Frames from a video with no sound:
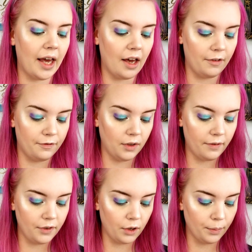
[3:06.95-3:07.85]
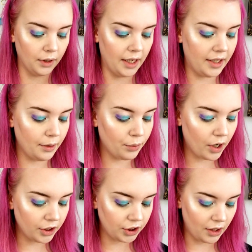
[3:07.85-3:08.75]
a fluffier blending
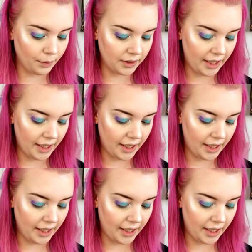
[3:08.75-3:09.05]
brush and I'm going to